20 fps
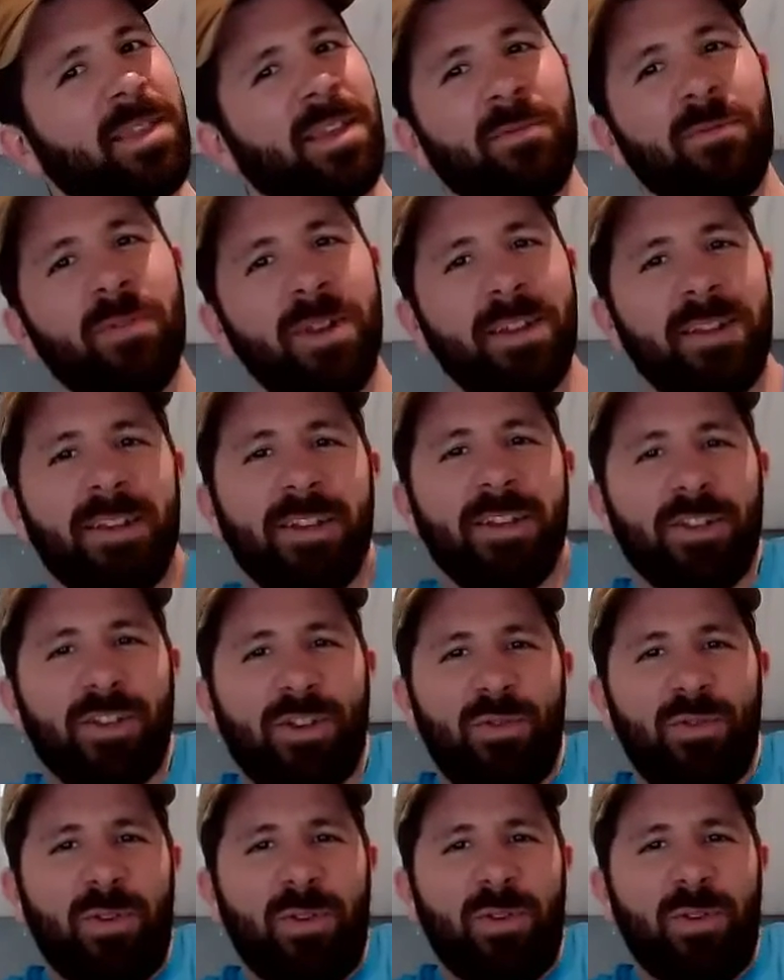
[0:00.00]
Like, what do
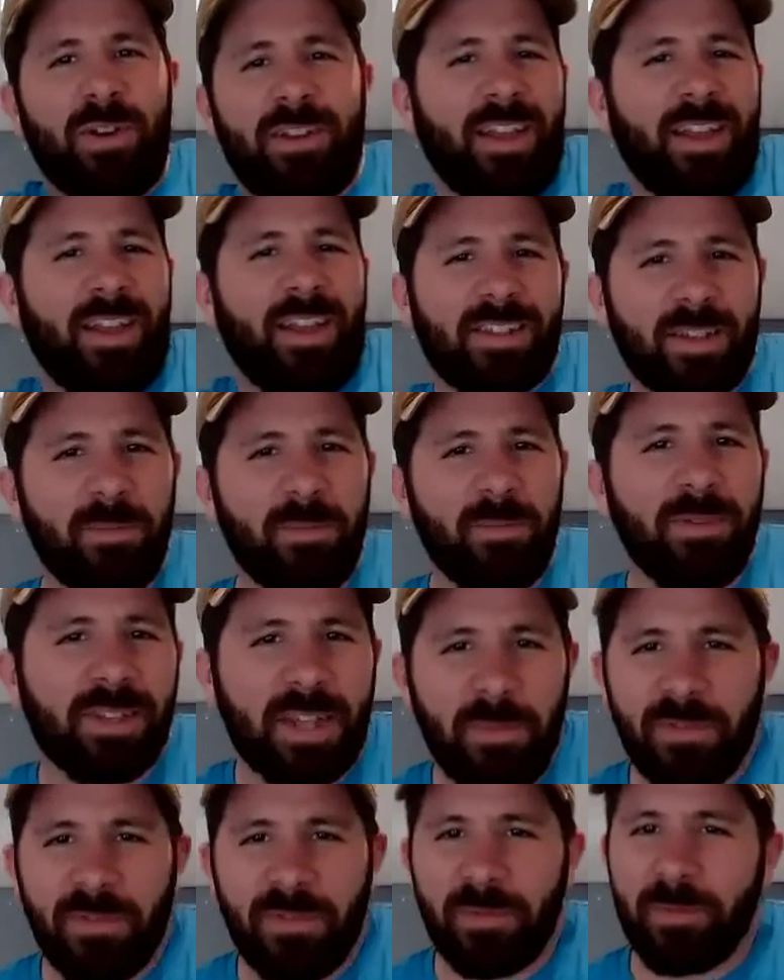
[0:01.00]
you want? Like, someone's
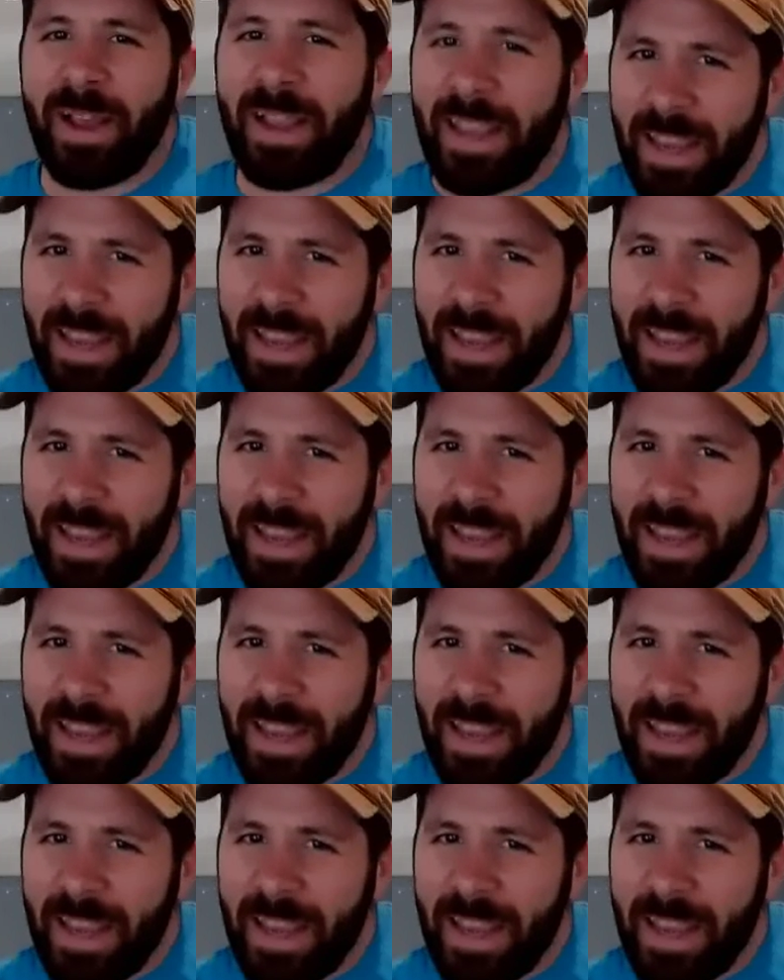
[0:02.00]
coming from my